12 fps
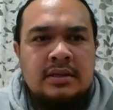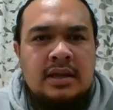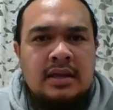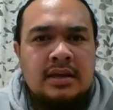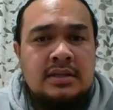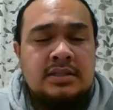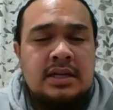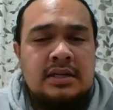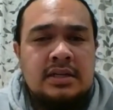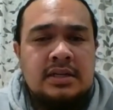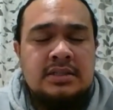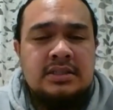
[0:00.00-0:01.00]
and I started
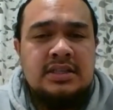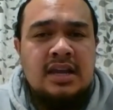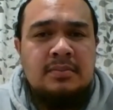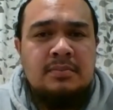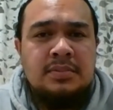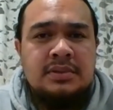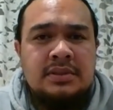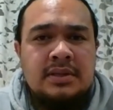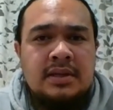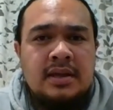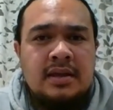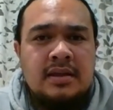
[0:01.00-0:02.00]
as a temp,
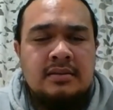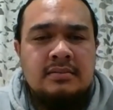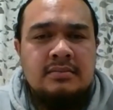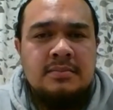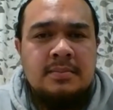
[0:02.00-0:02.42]
and